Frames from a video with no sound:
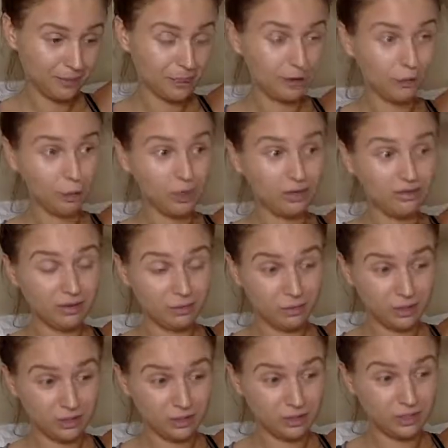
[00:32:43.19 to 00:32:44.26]
One of them
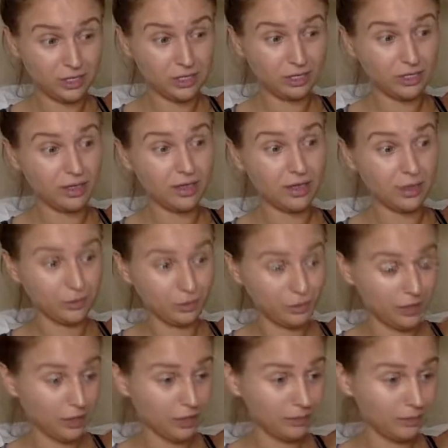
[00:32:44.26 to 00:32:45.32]
was
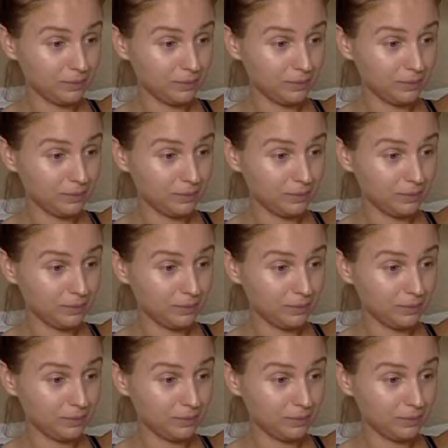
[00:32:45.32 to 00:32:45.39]
$1,000